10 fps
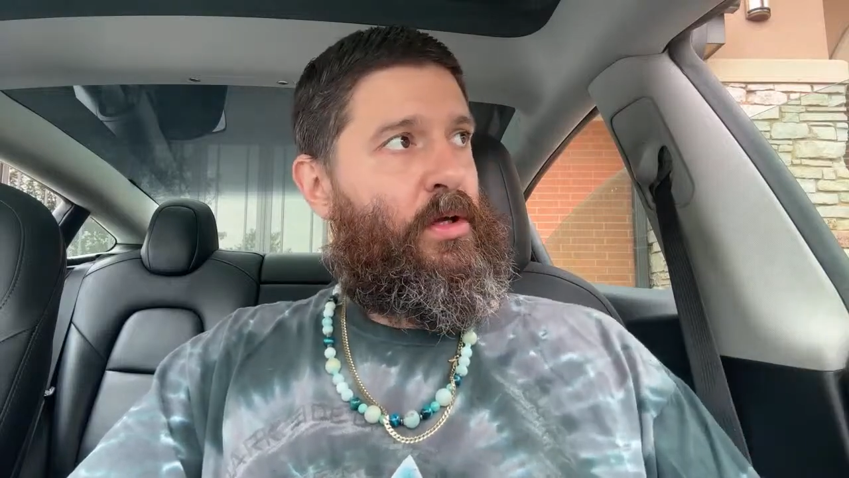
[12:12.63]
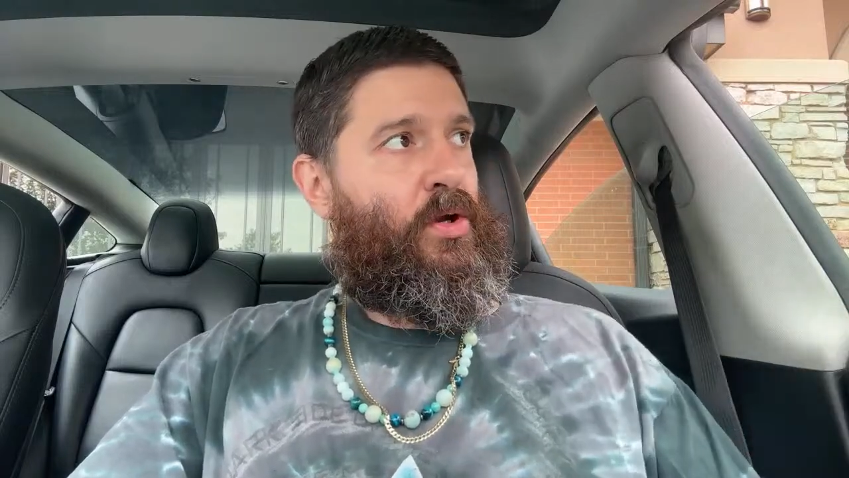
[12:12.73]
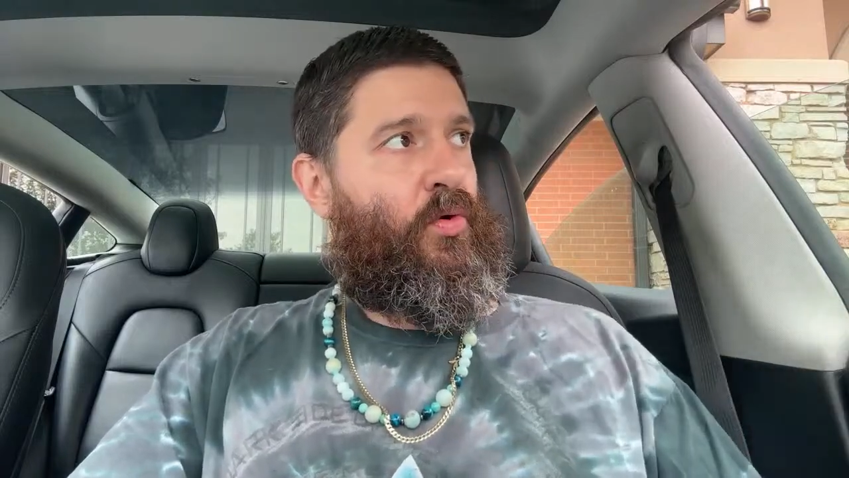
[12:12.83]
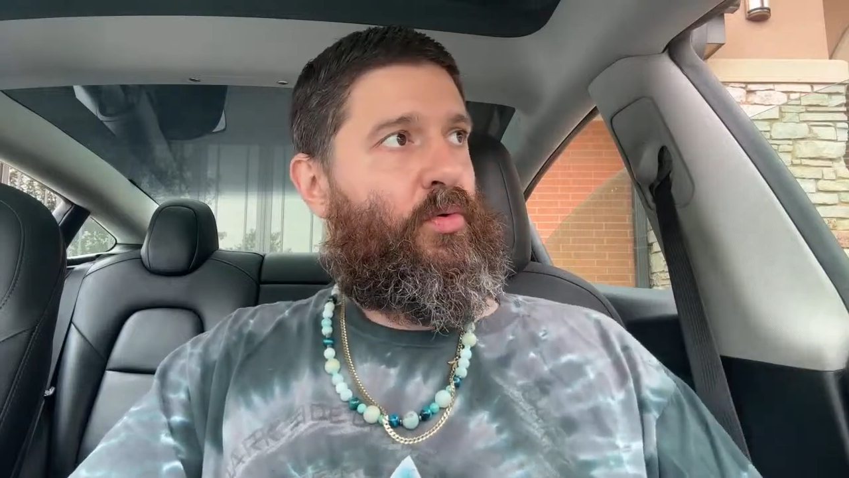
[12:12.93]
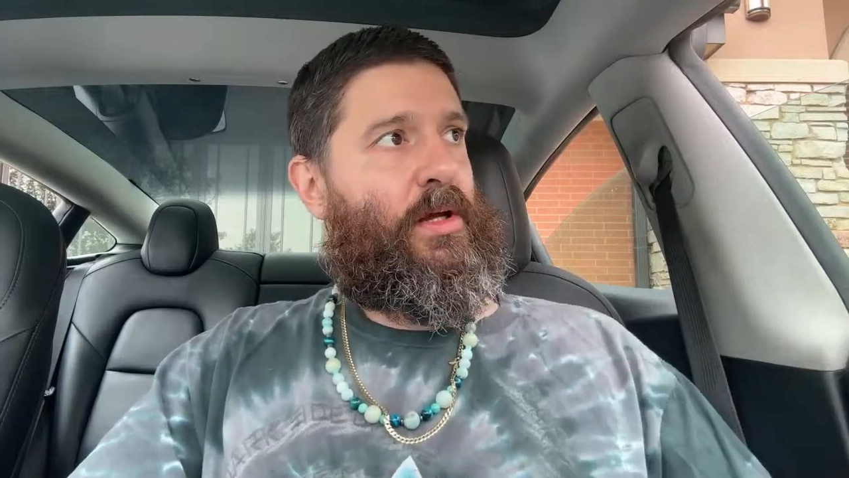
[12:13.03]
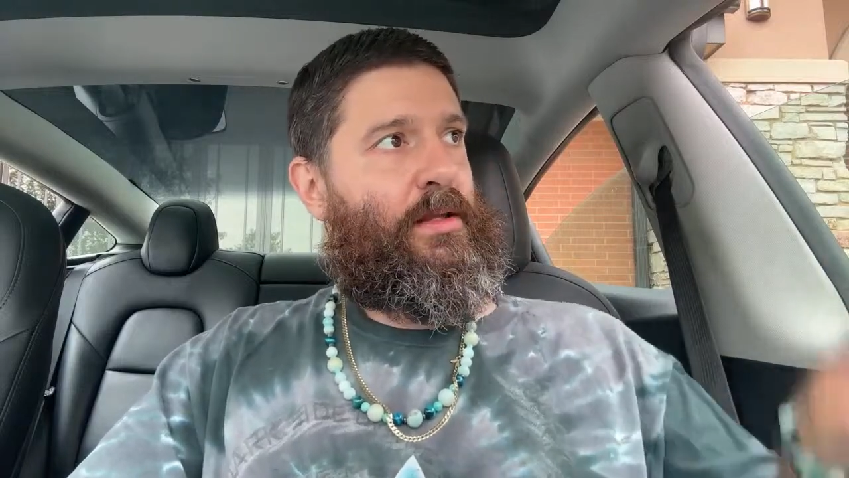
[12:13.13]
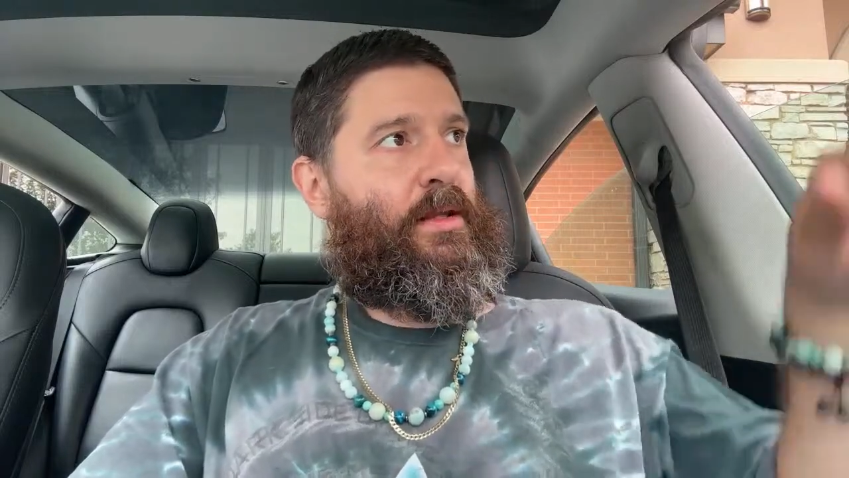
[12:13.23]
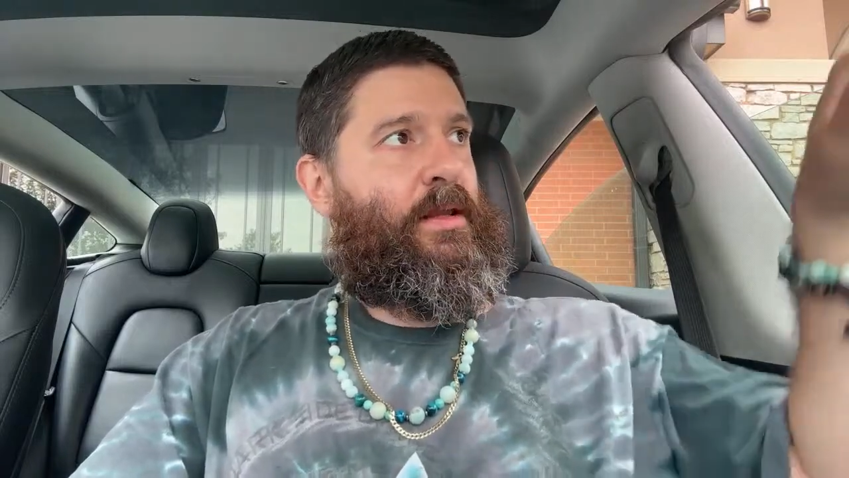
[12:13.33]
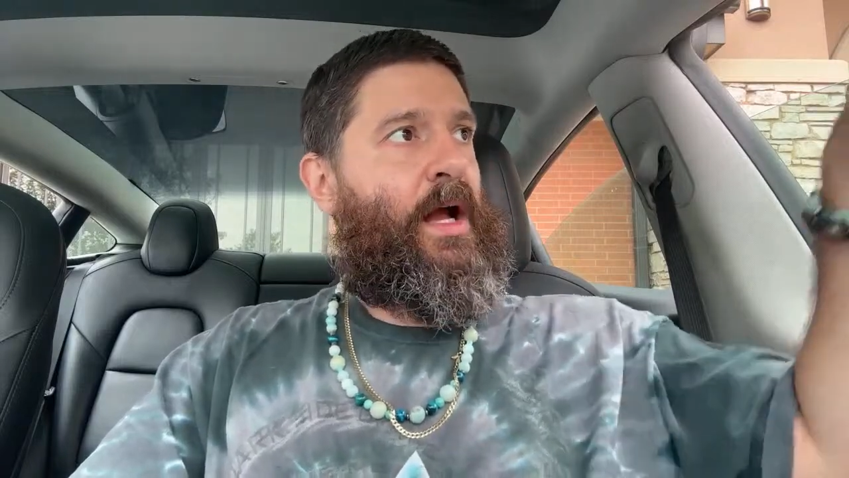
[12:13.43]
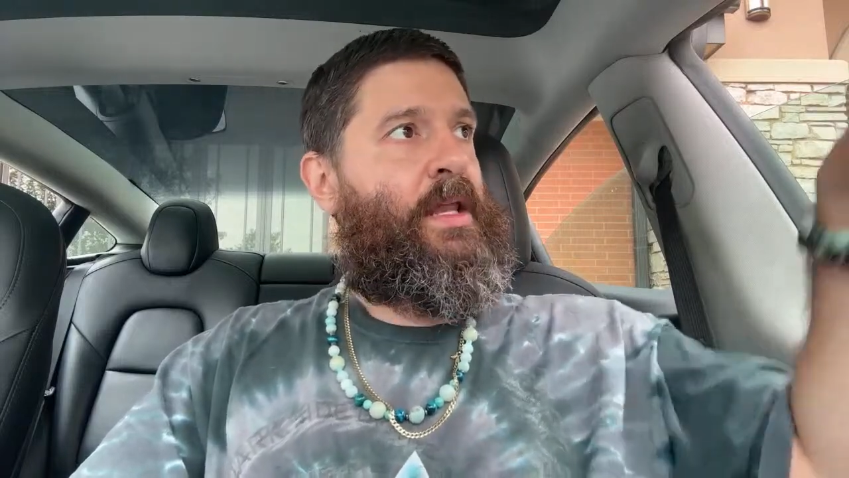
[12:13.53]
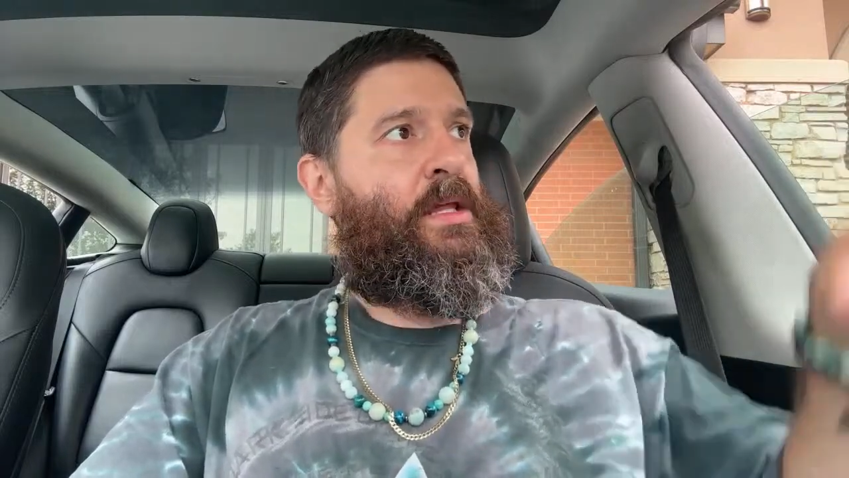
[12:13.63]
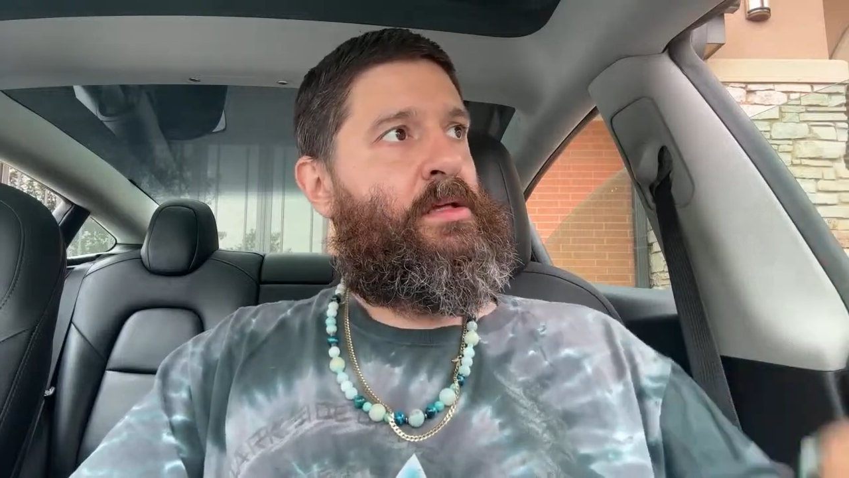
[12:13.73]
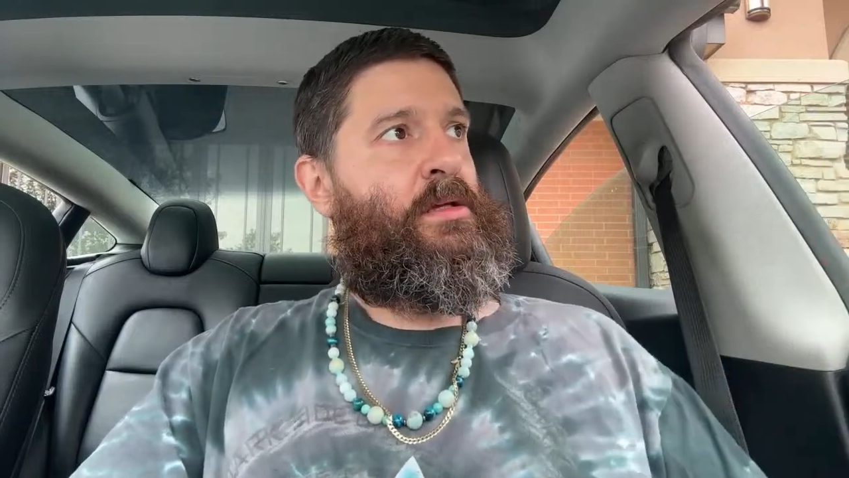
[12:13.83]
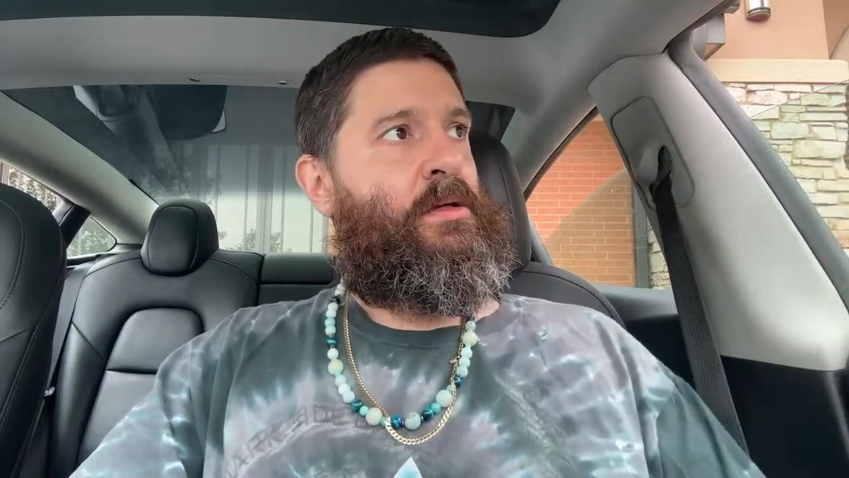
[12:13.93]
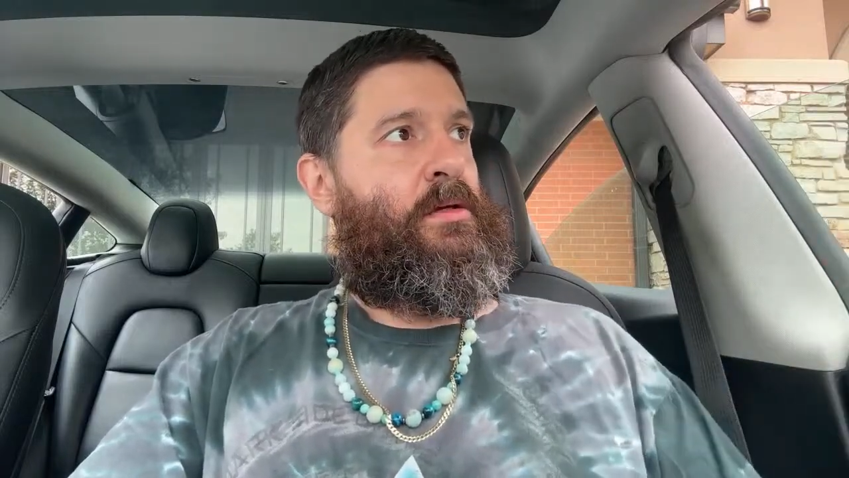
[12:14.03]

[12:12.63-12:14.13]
You know, got the lighting,